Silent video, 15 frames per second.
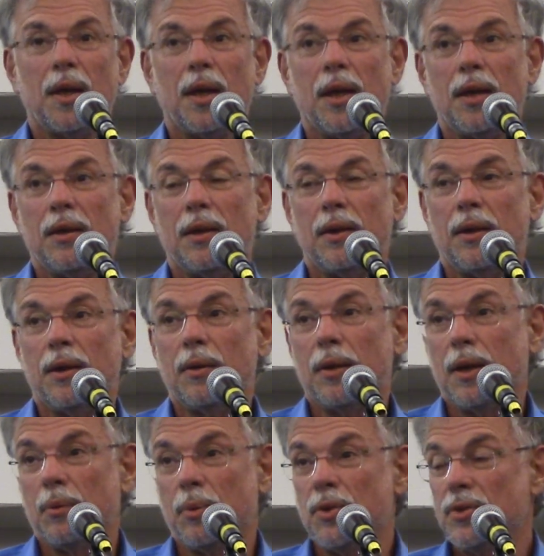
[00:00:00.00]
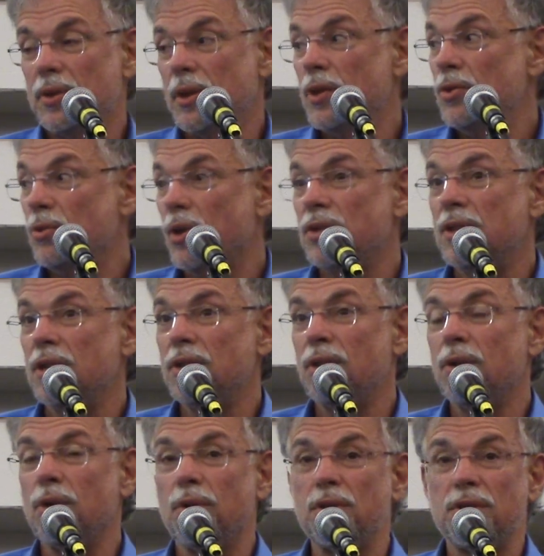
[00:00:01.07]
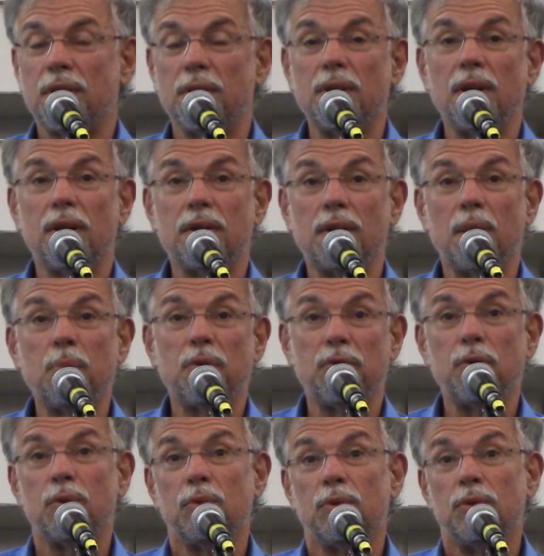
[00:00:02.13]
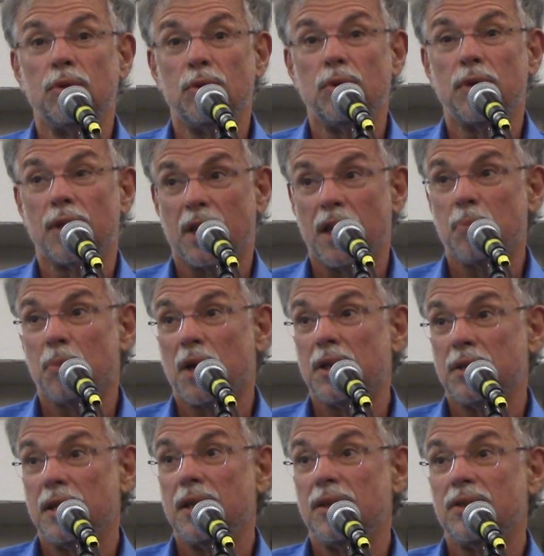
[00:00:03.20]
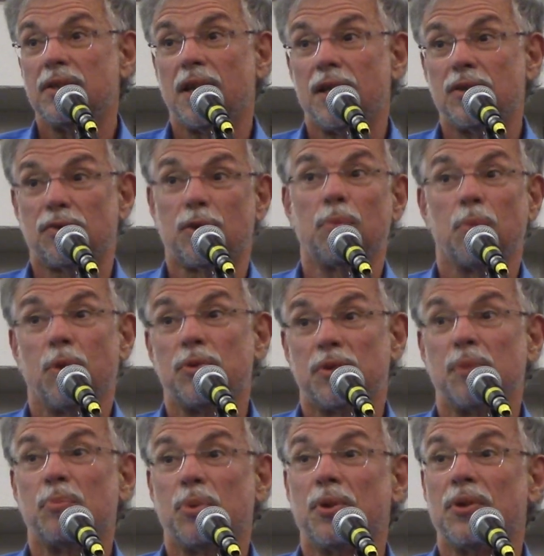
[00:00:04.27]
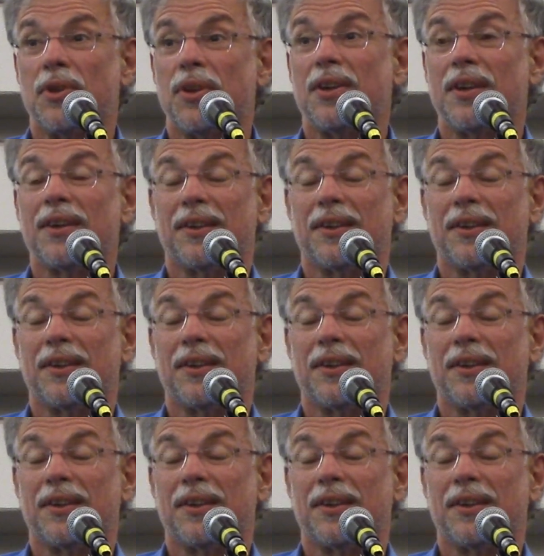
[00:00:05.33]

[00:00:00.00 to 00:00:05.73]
It was interesting to notice that a number of you knew that MIT stands for most important thing.